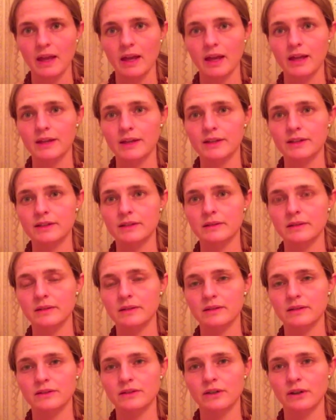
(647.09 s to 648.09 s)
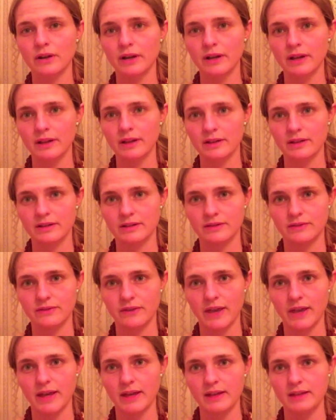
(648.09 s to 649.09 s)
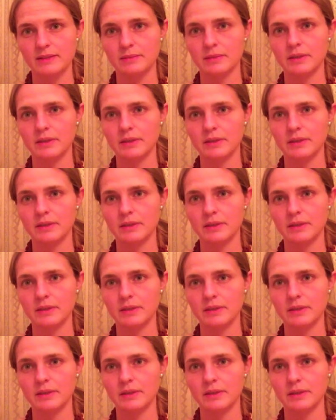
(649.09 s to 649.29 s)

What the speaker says: And during this phase,